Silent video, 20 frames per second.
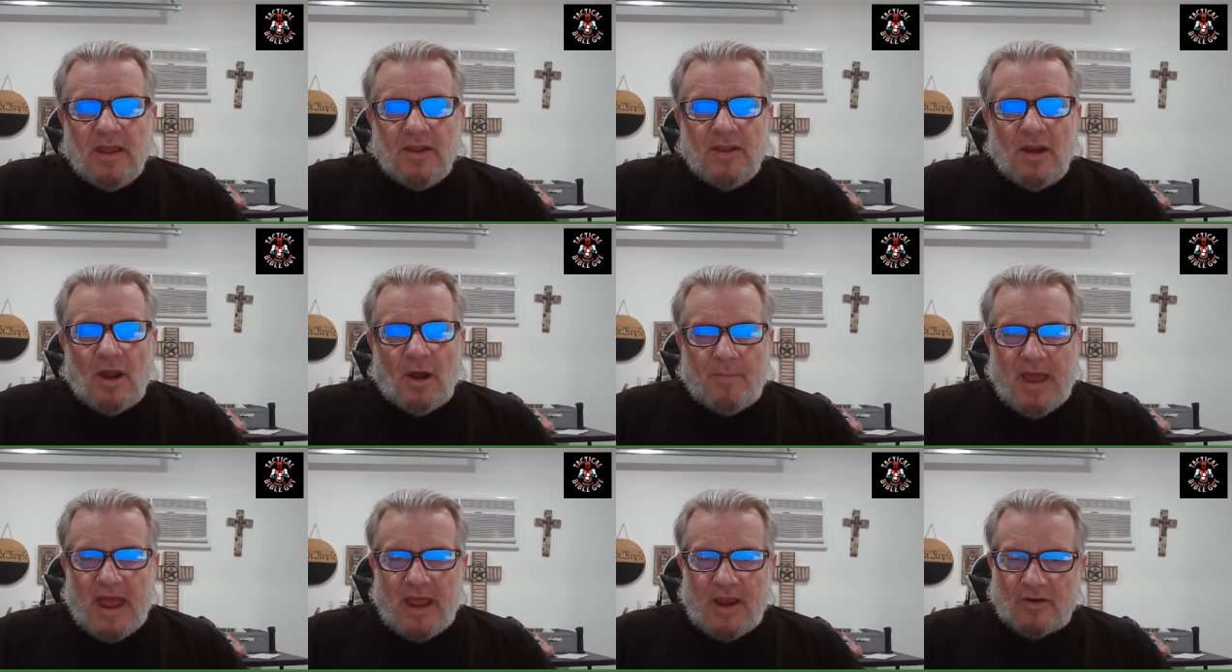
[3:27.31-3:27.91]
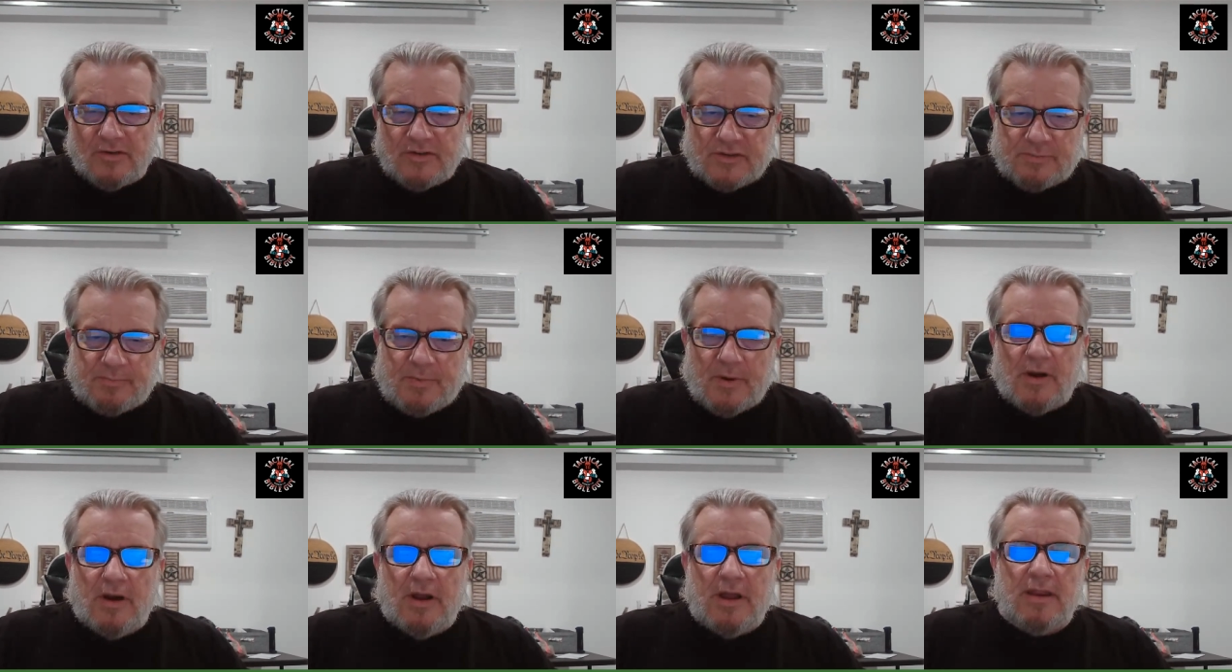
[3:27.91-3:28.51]
You know, may your
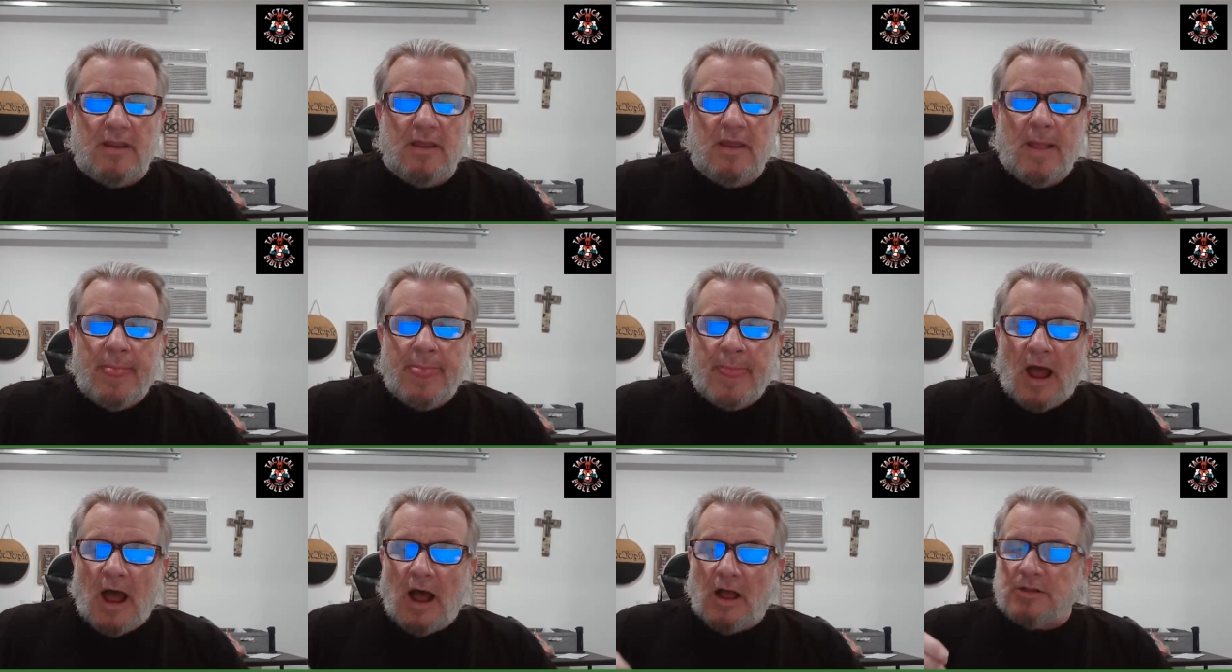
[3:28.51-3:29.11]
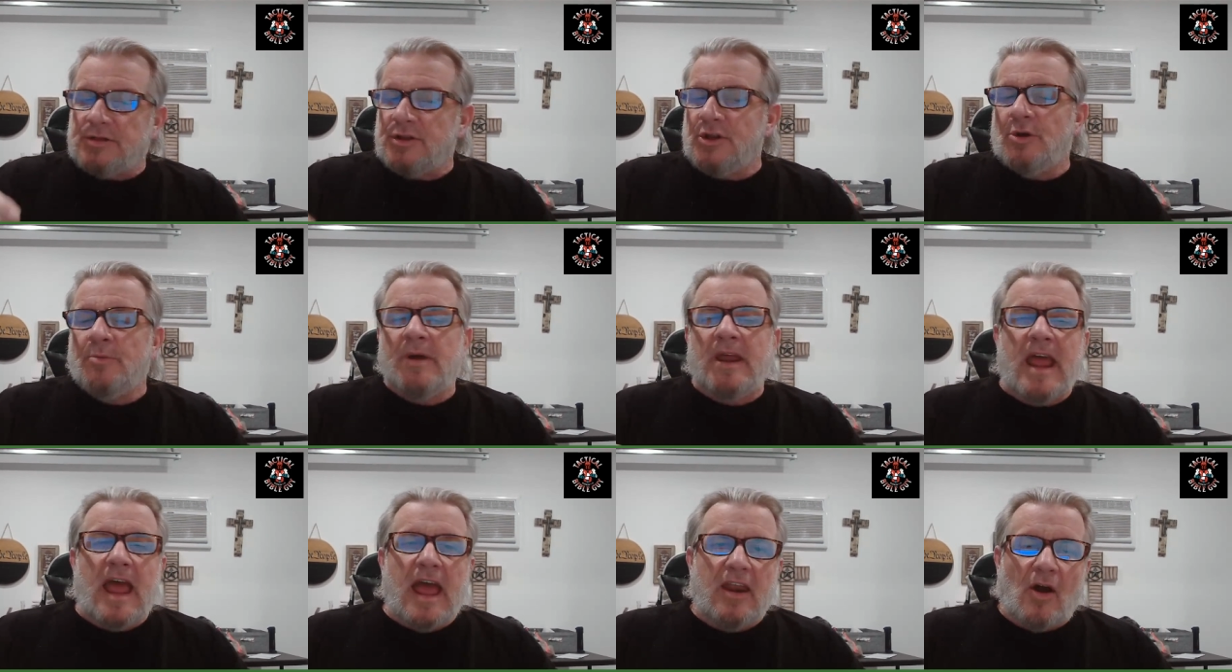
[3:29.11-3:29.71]
spirit
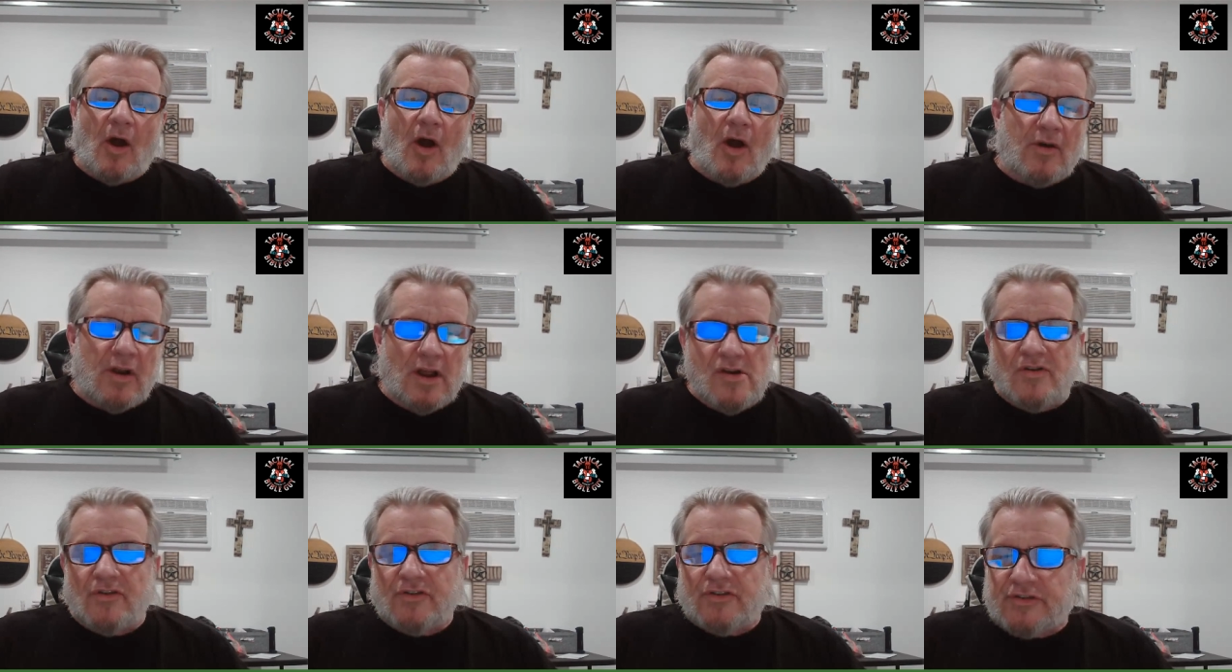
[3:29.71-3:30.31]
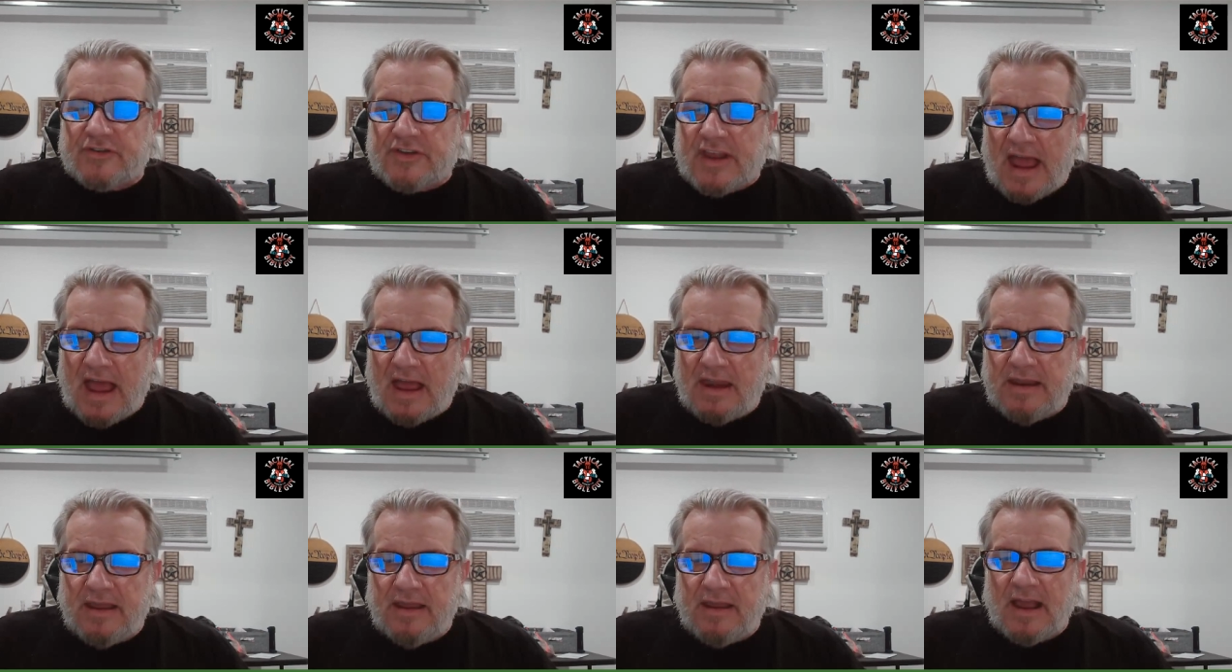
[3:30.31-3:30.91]
illuminate our
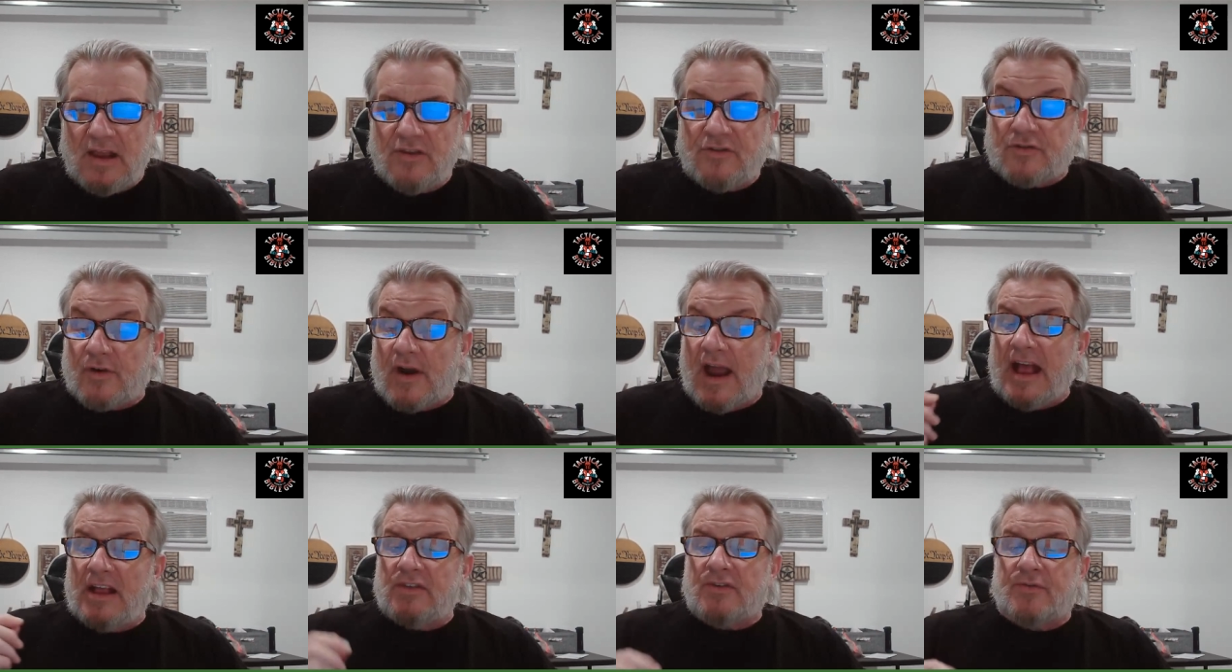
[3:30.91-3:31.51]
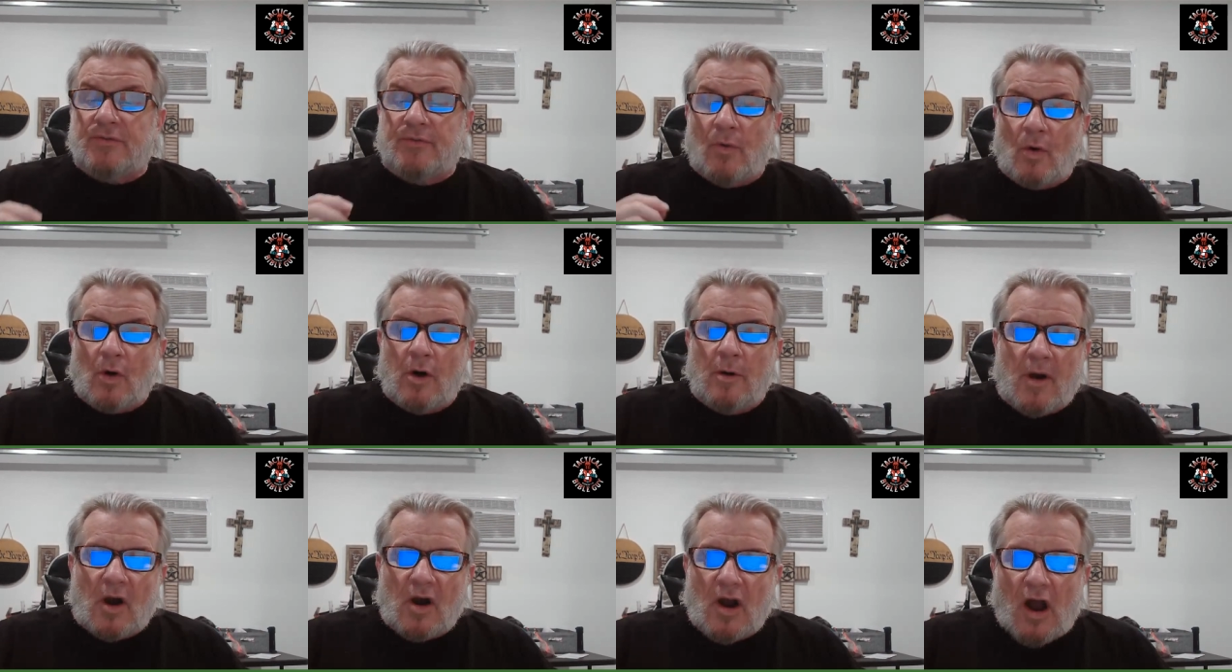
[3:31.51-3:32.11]
understanding and
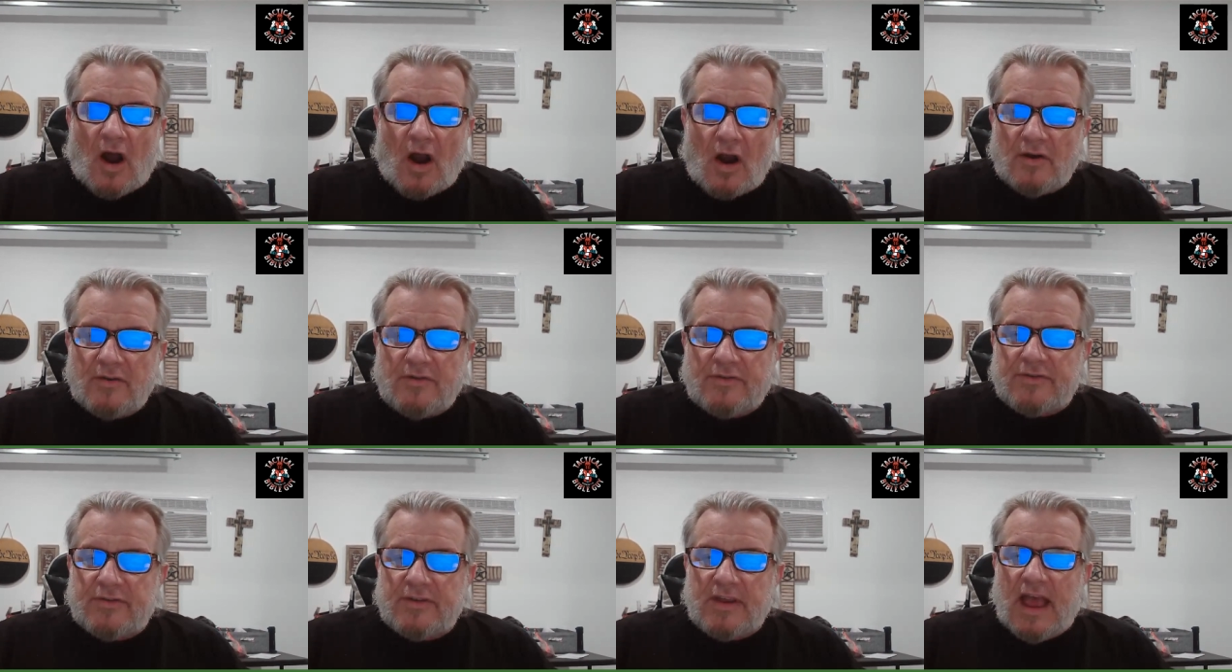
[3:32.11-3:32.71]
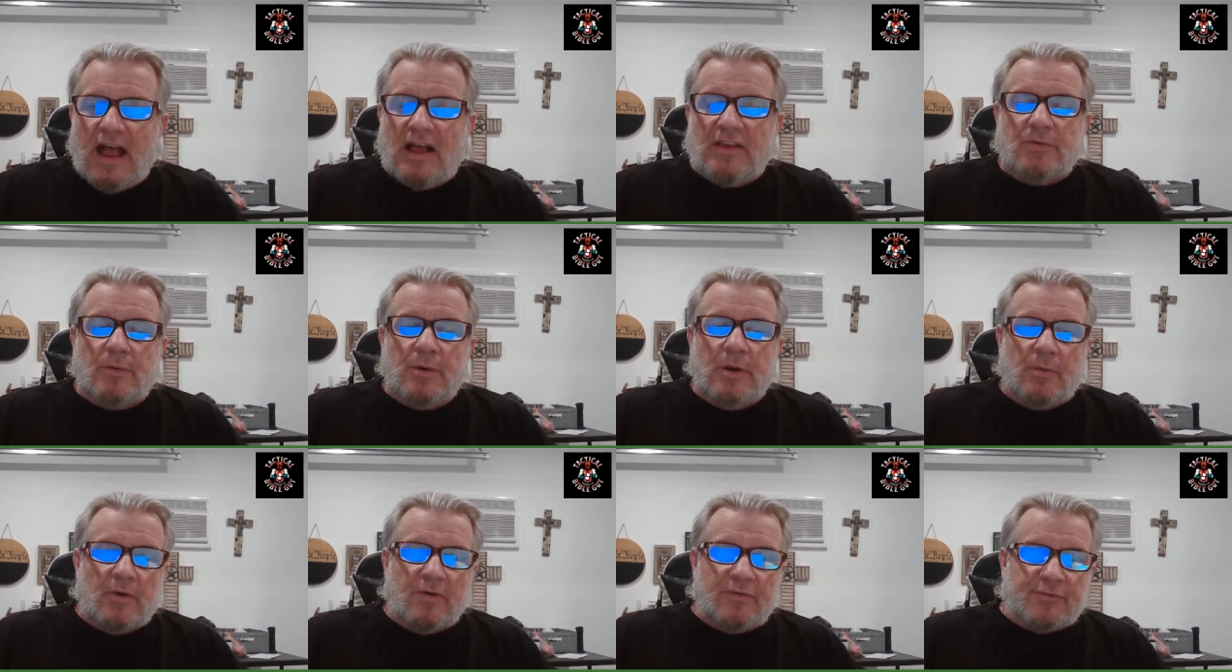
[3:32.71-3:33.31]
transform our hearts as
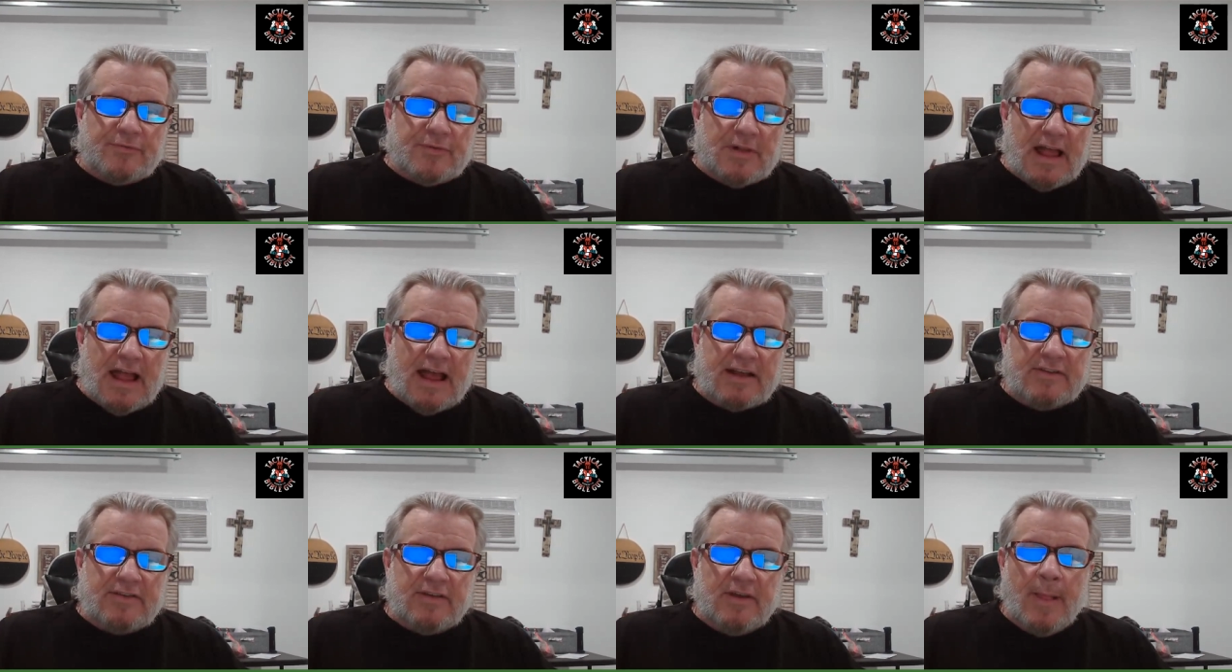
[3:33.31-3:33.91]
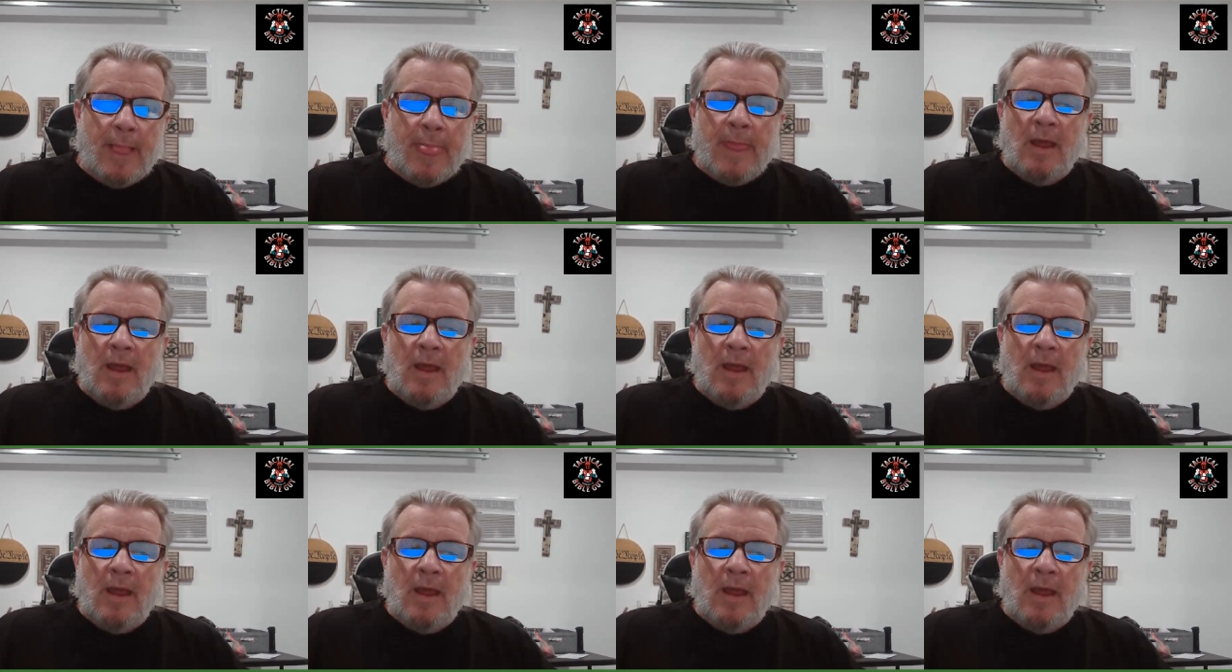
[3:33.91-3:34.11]
we reflect